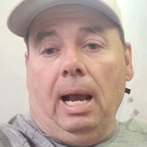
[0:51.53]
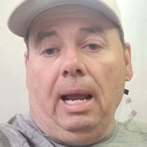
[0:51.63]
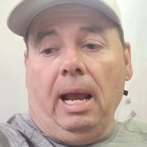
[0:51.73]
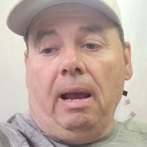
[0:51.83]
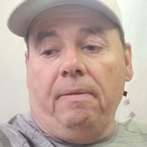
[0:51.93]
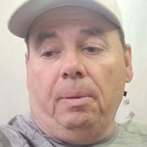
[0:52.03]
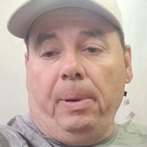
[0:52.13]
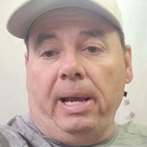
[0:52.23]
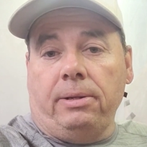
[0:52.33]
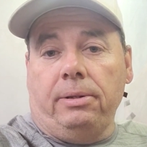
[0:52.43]
I have the
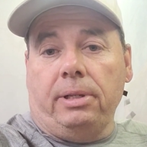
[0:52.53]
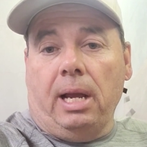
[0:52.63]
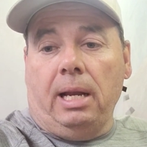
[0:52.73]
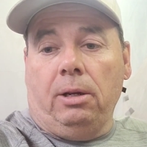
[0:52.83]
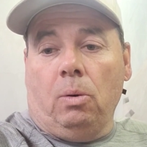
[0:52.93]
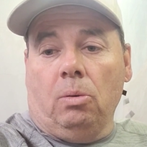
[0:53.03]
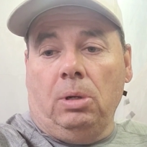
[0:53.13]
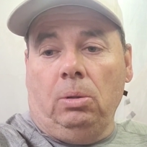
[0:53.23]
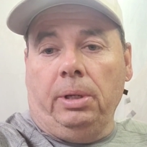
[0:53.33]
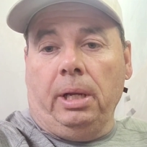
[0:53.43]
passenger side door
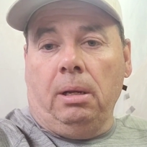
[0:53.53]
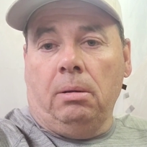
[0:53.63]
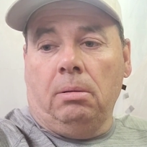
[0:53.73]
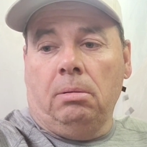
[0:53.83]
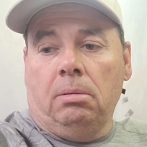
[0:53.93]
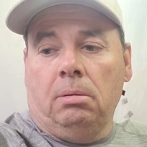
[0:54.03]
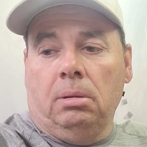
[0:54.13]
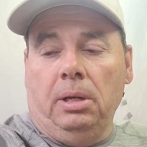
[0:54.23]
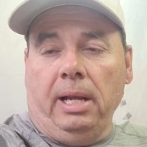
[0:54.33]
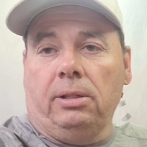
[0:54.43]
molding
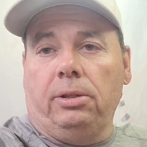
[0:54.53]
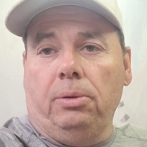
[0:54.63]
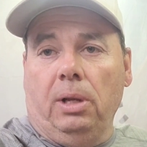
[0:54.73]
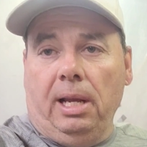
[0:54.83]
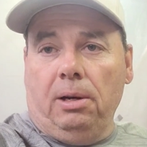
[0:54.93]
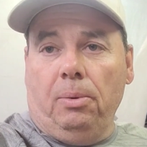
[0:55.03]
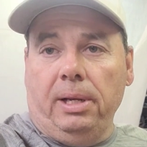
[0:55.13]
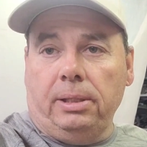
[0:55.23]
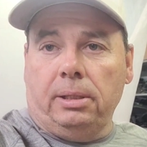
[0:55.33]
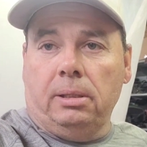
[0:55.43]
next to an
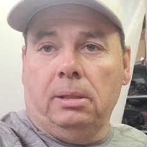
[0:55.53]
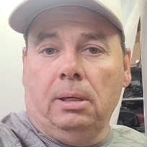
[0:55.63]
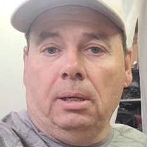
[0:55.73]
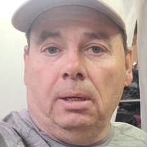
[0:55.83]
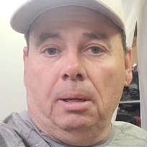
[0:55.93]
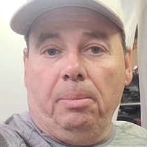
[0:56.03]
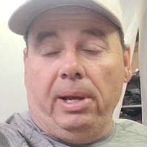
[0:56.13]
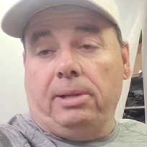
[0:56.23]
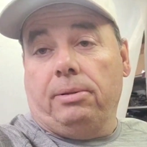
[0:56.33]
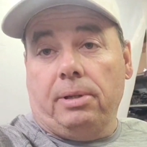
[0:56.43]
NOS
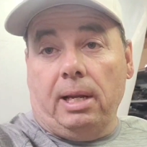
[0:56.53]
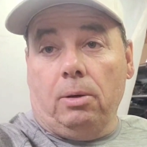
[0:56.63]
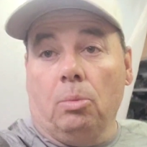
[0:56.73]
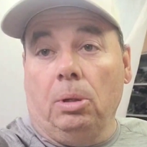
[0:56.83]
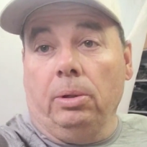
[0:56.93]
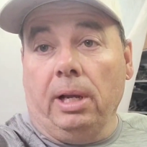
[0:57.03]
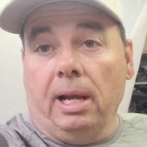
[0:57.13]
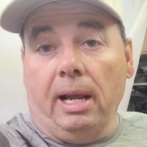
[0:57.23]
passenger side door molding.